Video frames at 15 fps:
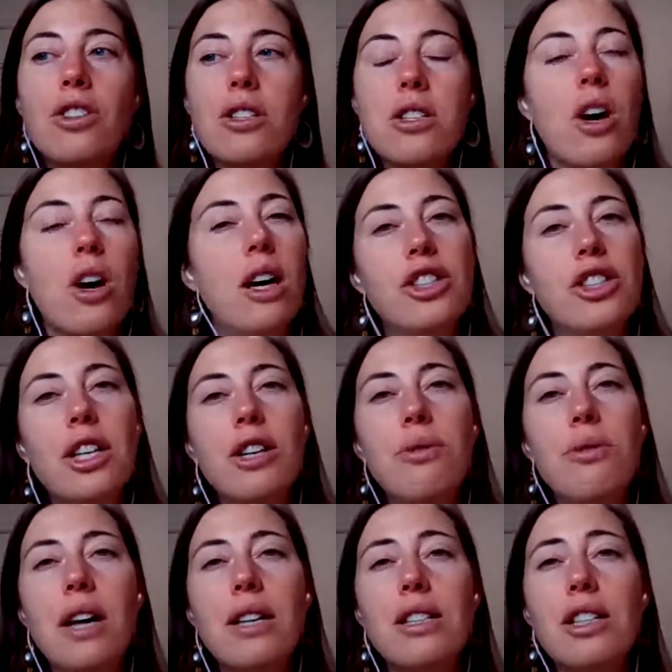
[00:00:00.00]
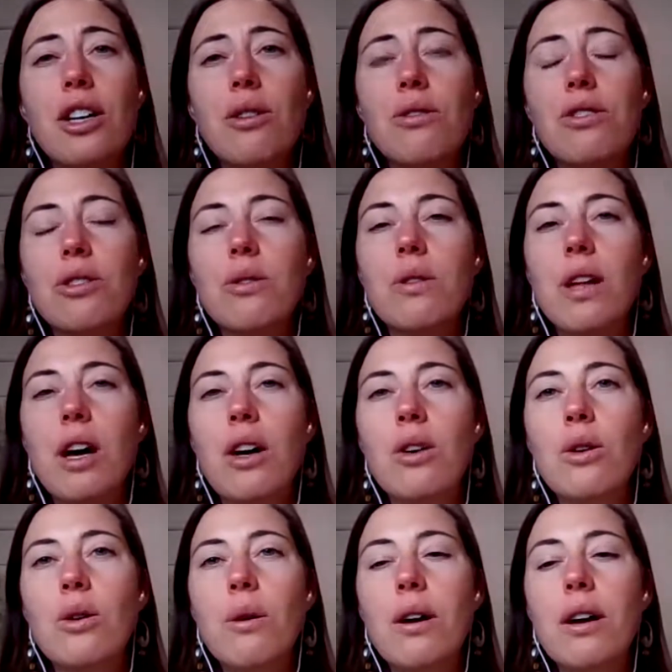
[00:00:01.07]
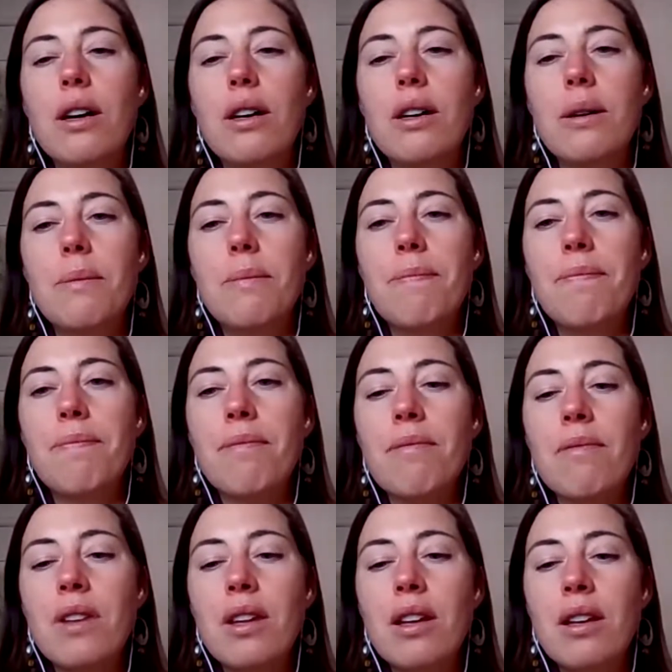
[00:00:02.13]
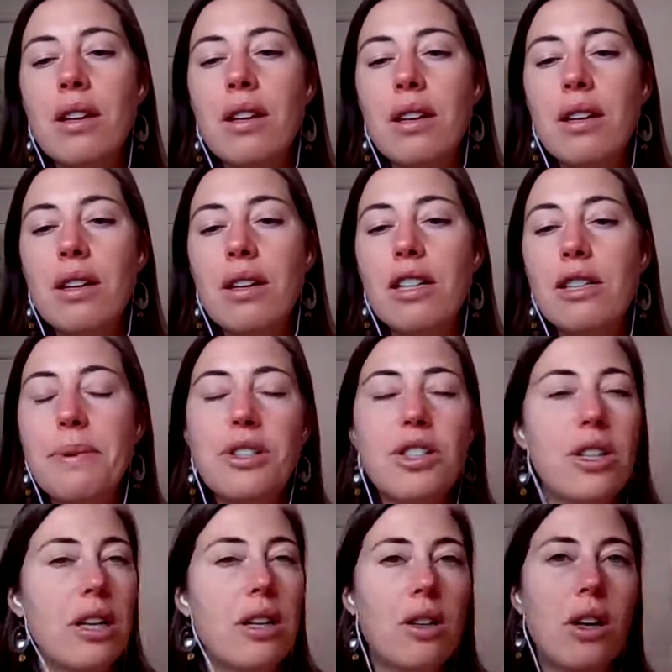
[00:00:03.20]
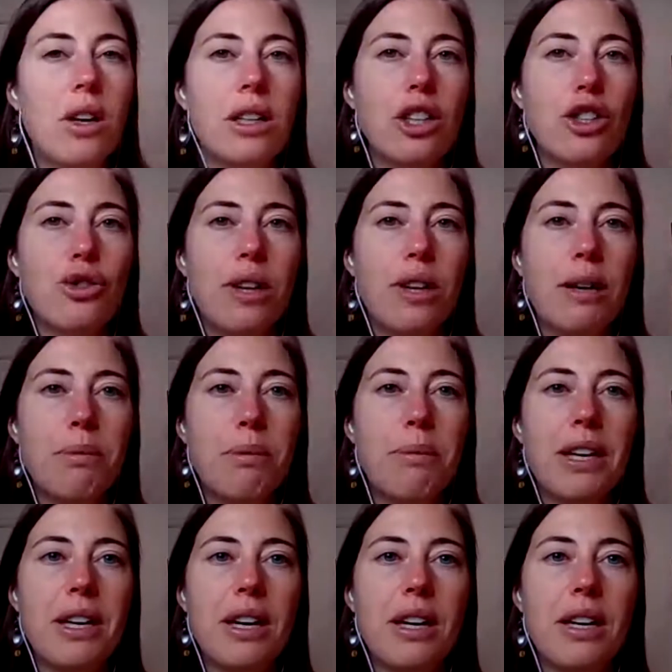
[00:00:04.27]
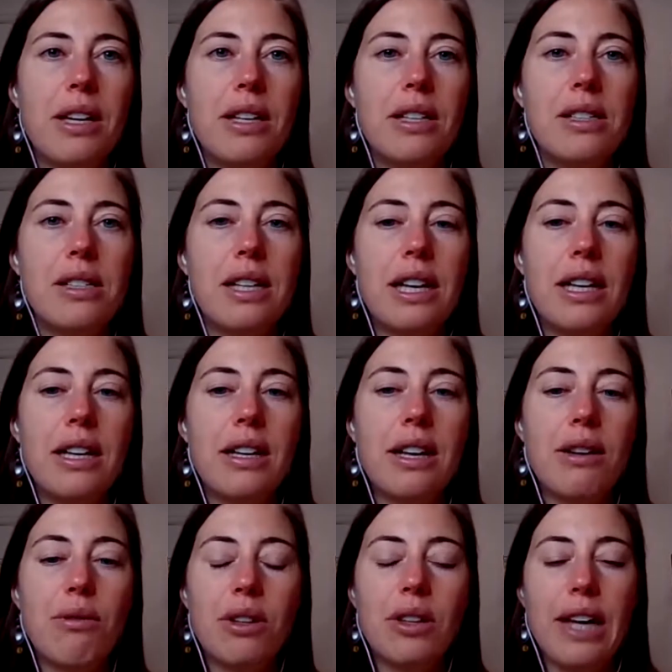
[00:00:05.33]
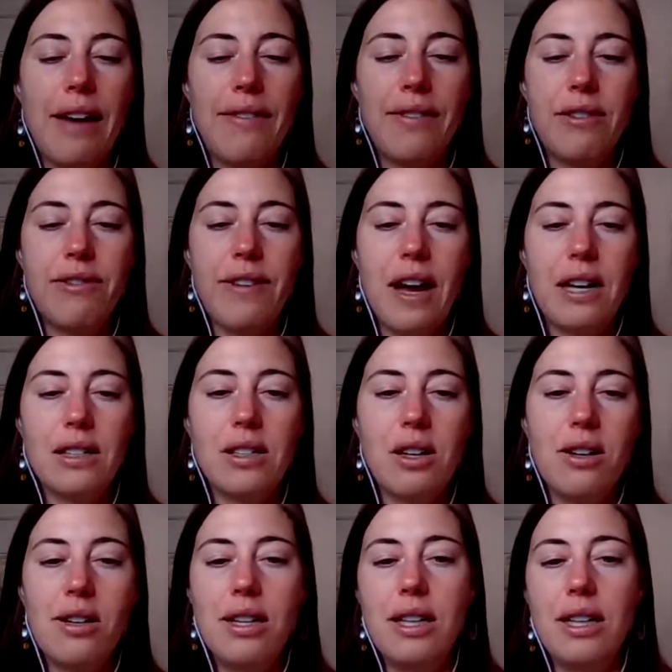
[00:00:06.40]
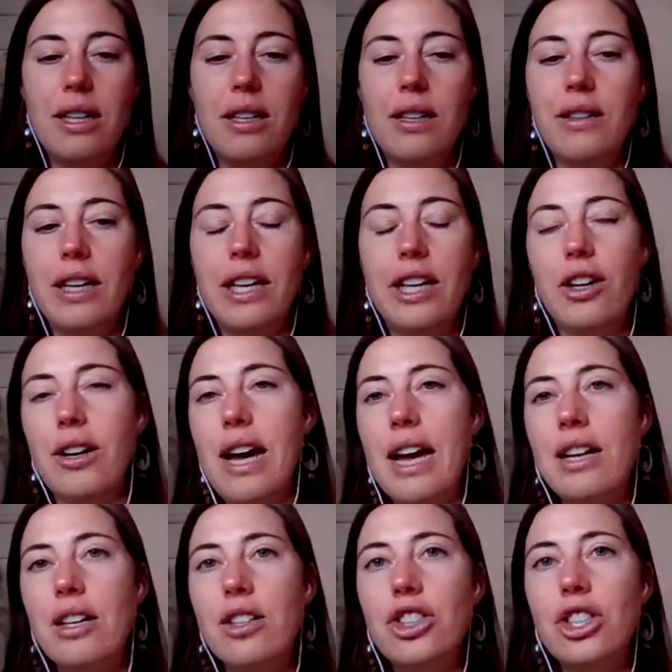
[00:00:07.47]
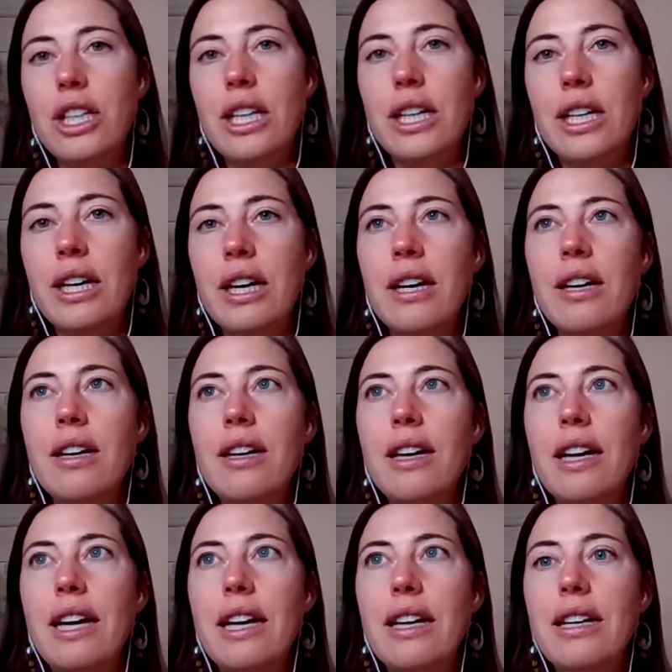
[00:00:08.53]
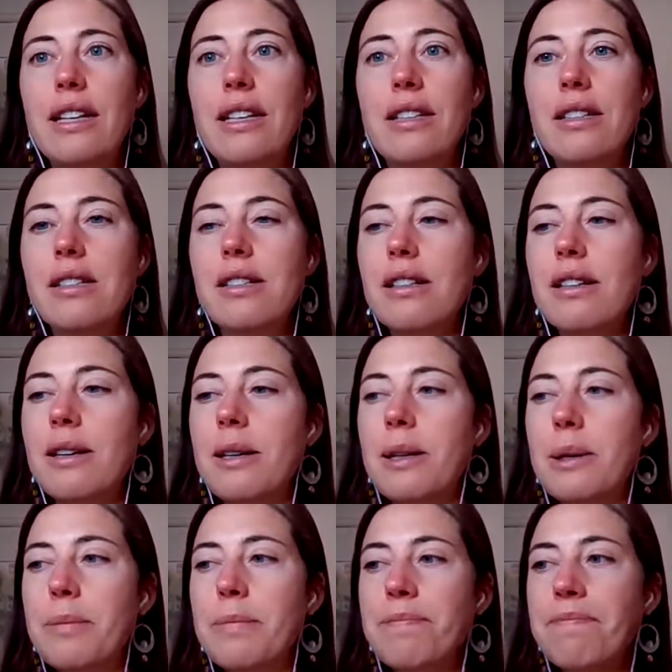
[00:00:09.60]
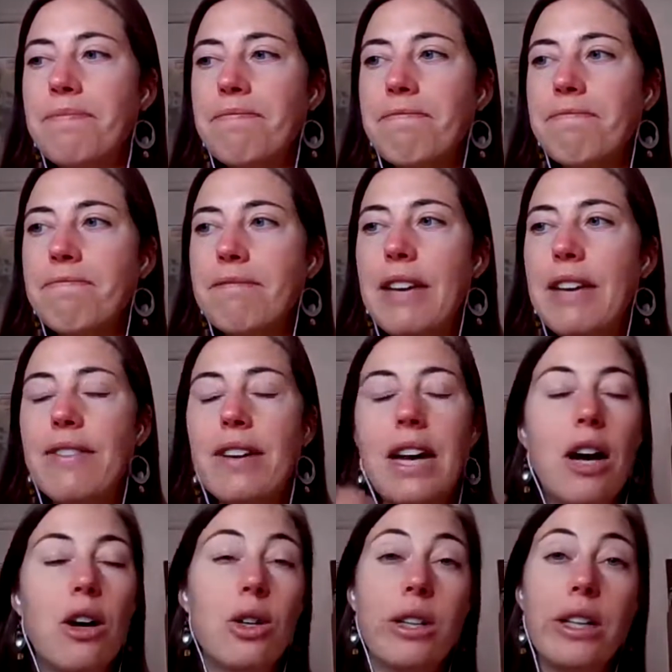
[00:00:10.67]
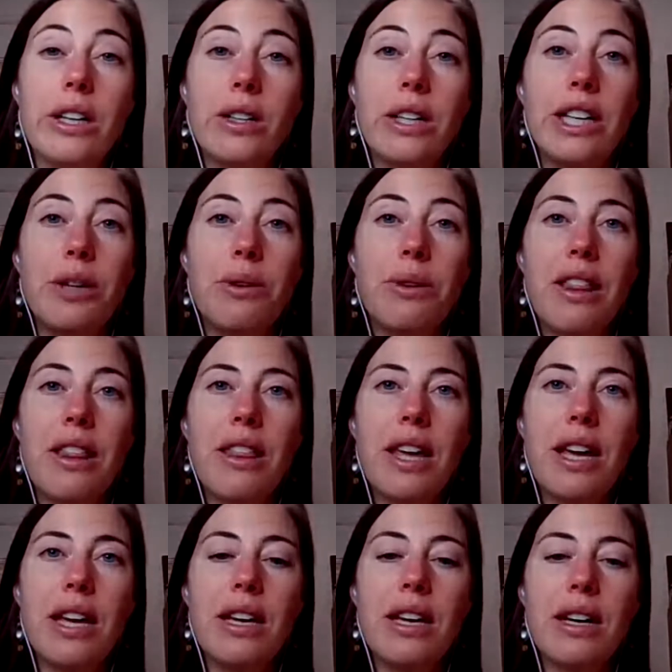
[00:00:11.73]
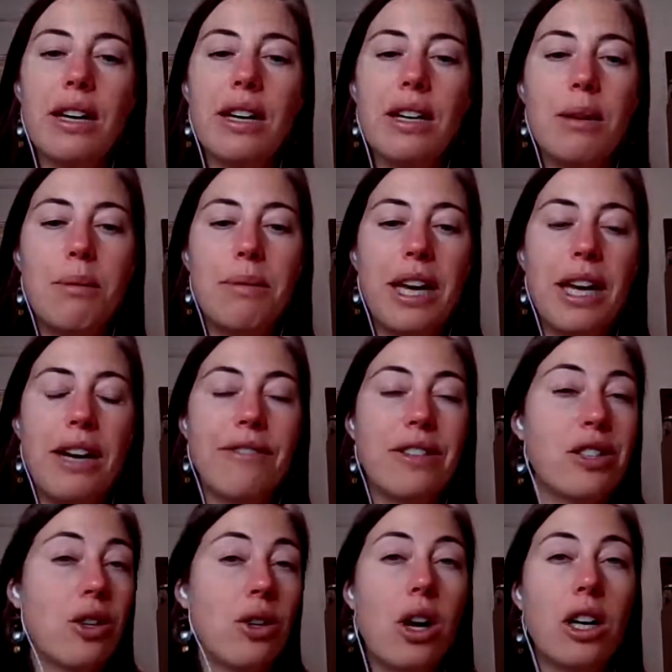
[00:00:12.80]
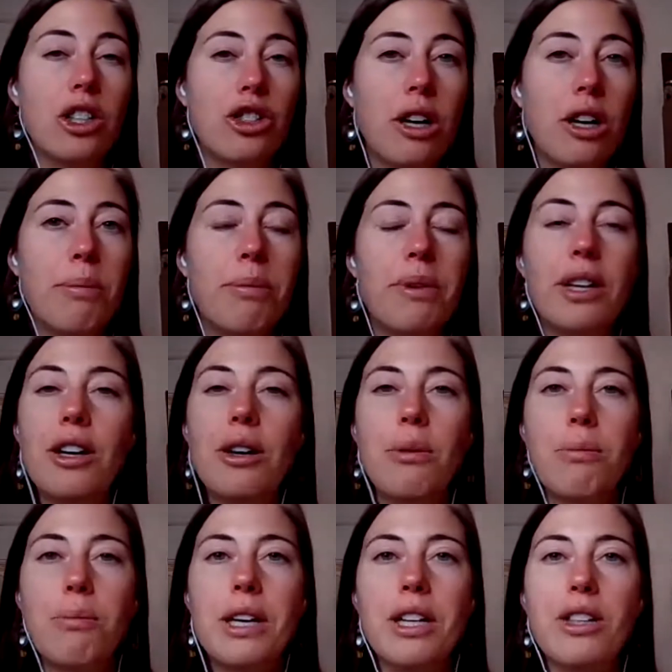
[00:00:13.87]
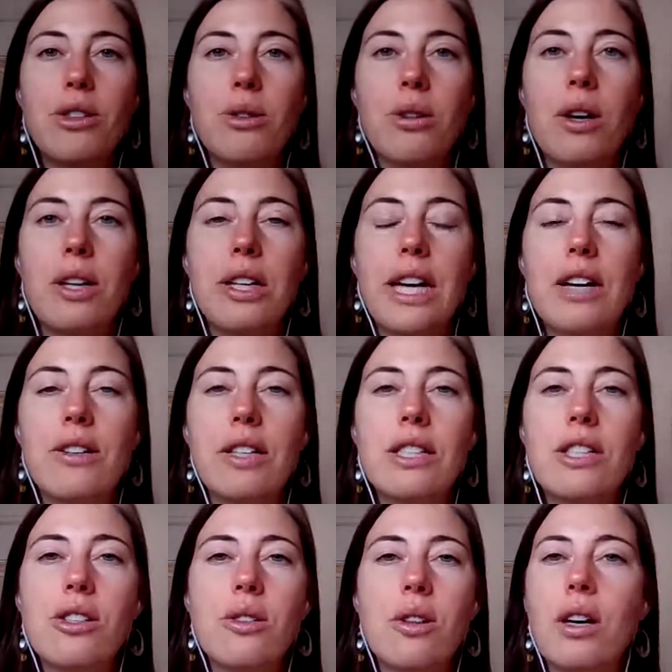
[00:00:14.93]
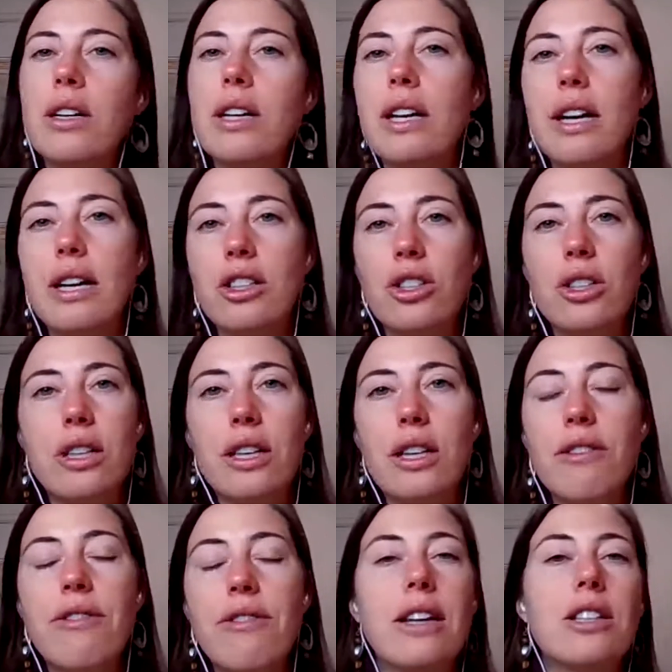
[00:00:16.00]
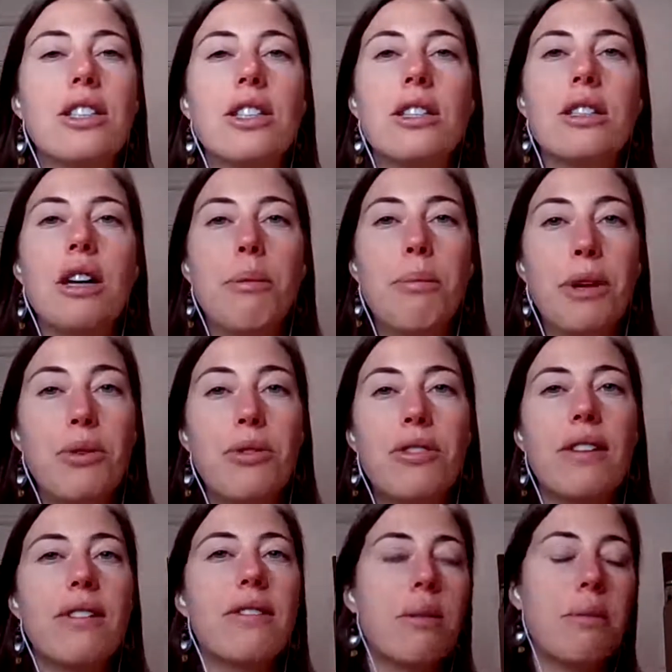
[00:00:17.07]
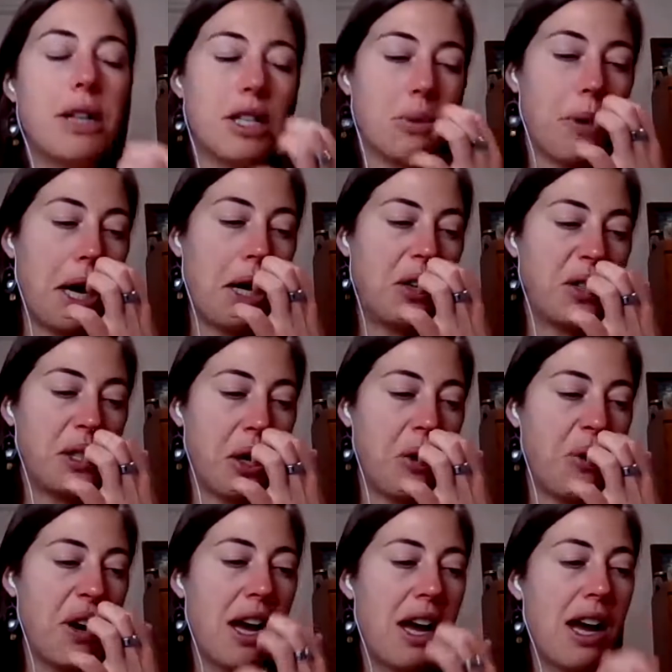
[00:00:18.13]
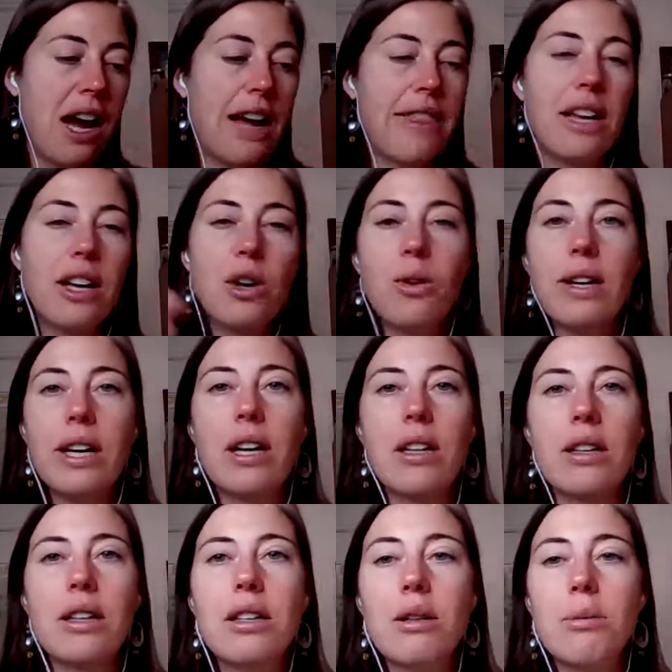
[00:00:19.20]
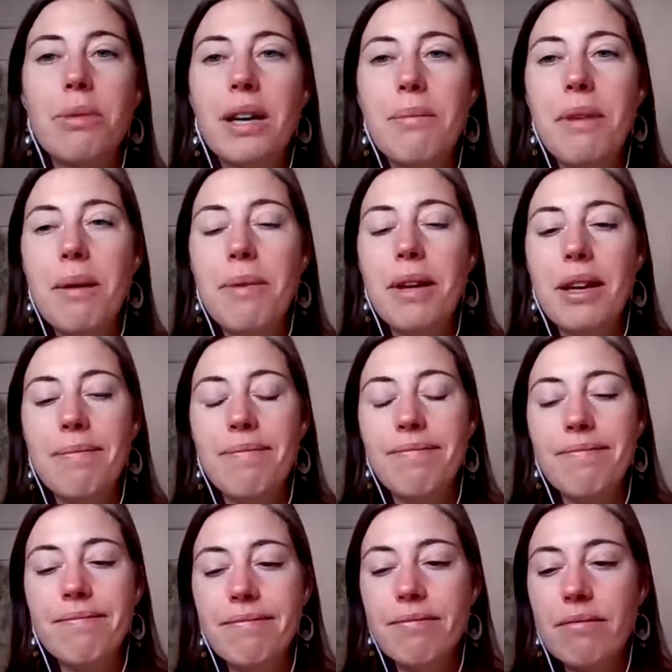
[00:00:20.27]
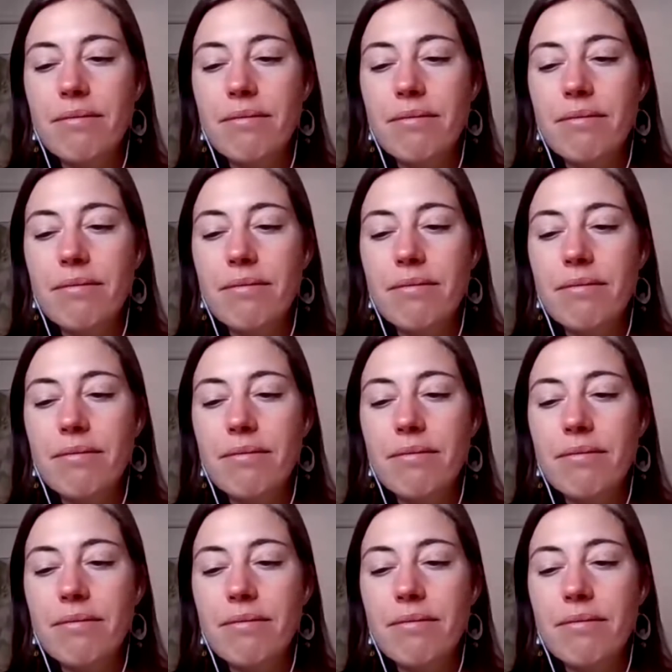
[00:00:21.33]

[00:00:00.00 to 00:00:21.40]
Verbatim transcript: just caution you not to go too low, um, especially on a longer trip, because it can really have an effect on like your energy and um, even how clearly you can think. Um, and if it's a long trip, you know, being too low on calories too long can actually like affect your immune system as well. So I think going a little bit, maybe